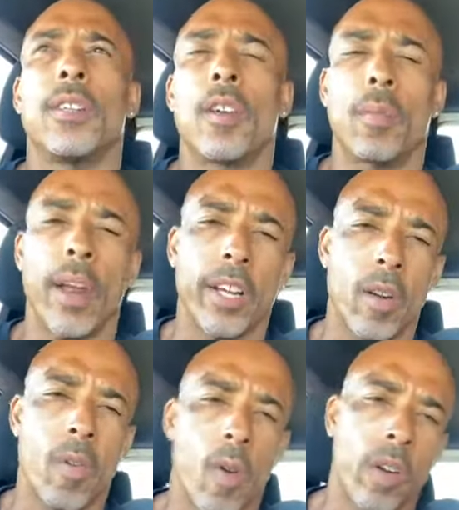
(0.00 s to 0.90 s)
Normally I
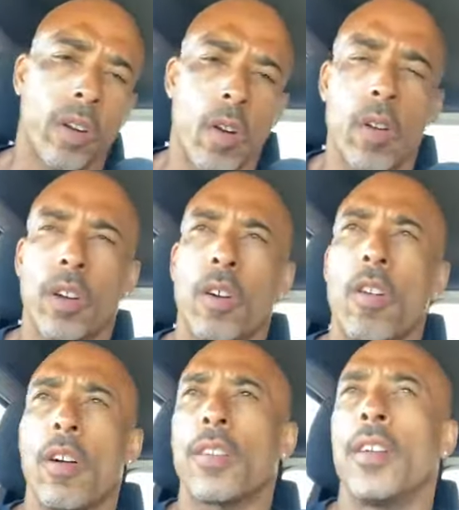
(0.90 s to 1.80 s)
go on and on and
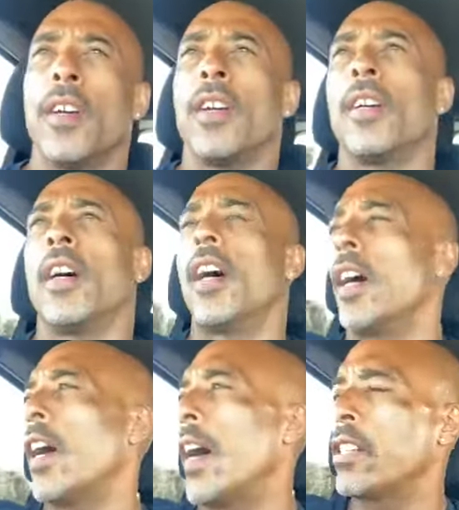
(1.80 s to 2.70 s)
on.
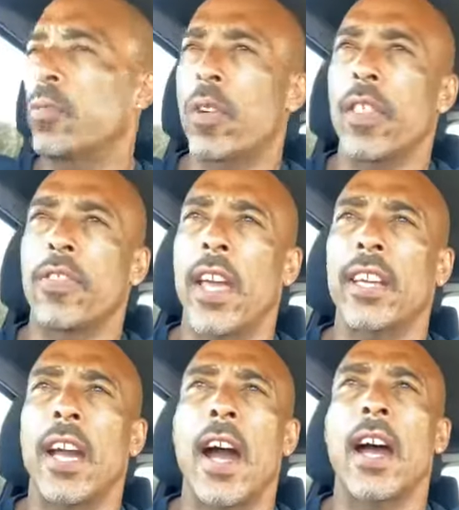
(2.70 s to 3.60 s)
Uh, I just want to
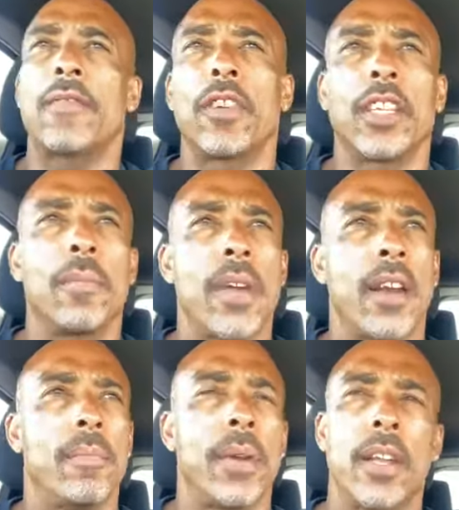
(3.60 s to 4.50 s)
thank God for getting me
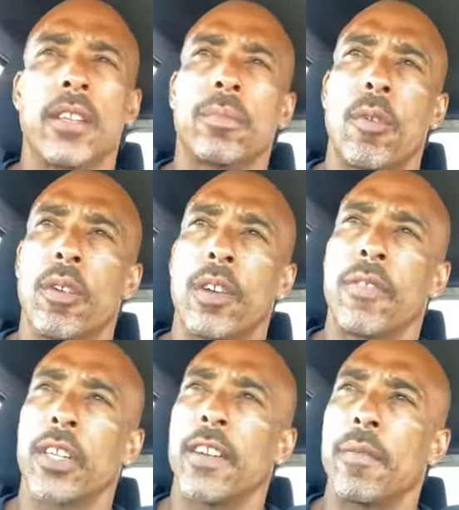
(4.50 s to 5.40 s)
out of bed this morning,
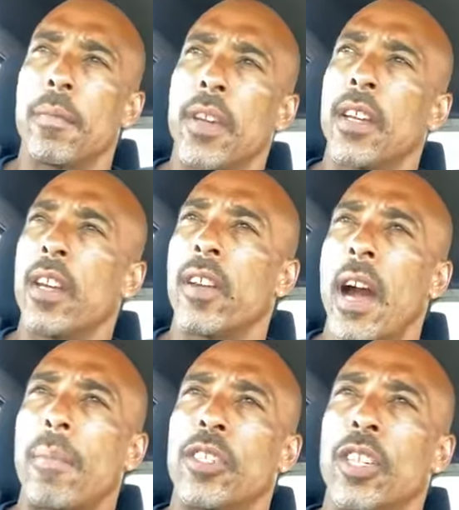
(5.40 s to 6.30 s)
for giving me another
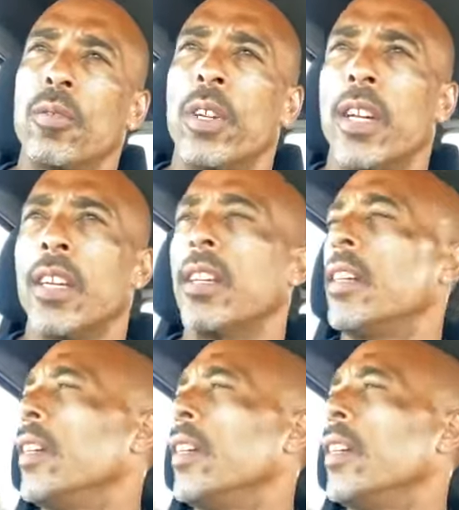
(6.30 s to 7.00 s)
opportunity